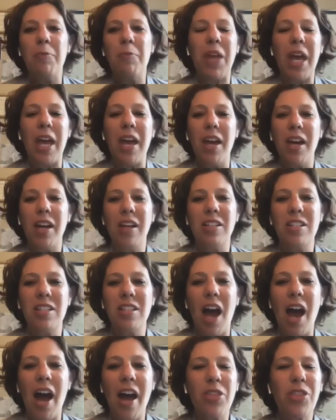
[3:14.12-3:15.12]
and
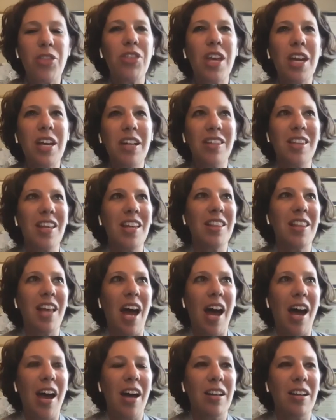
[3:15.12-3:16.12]
I think that
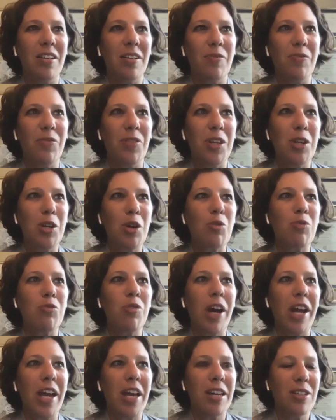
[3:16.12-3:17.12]
that you know
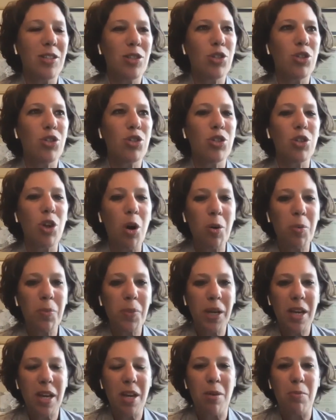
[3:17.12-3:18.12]
raised so
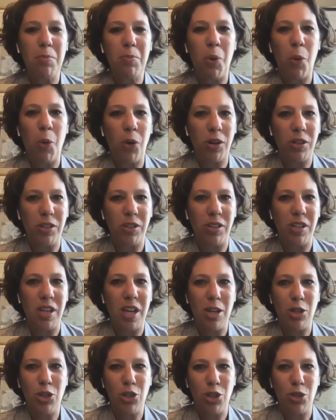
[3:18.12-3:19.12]
many important
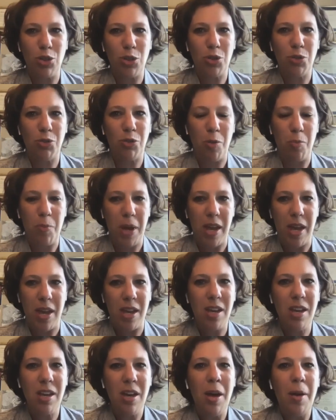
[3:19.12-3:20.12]
issues for
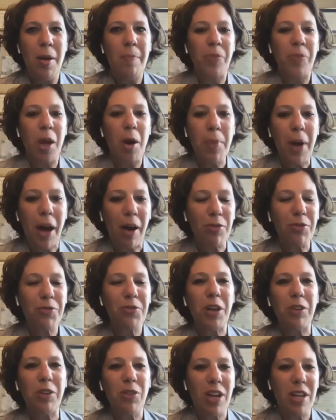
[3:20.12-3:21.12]
me about
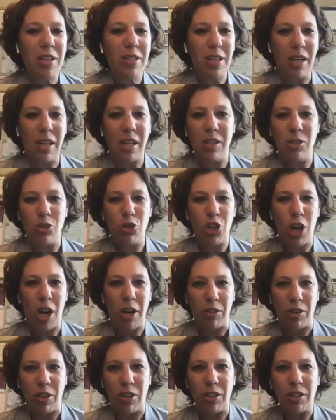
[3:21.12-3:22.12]
fundraising in
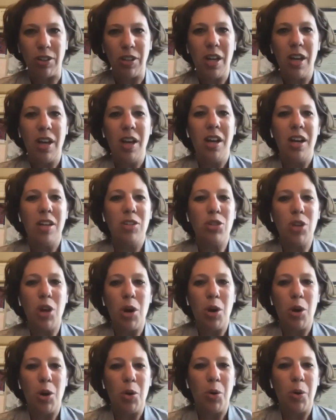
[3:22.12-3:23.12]
general.
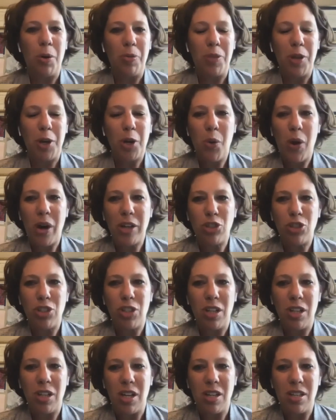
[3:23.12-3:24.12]
So the
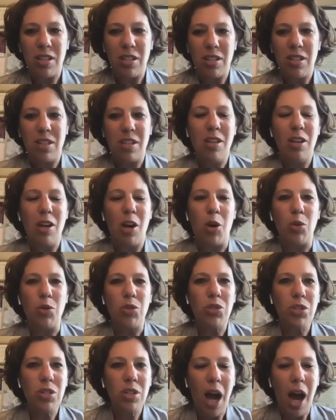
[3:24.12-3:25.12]
question is, you know,
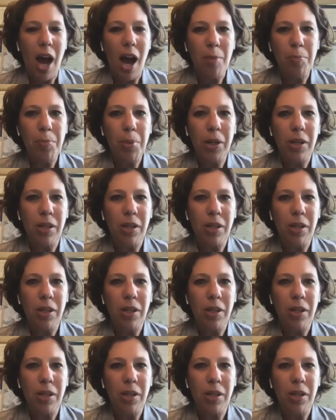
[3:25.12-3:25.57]
stop,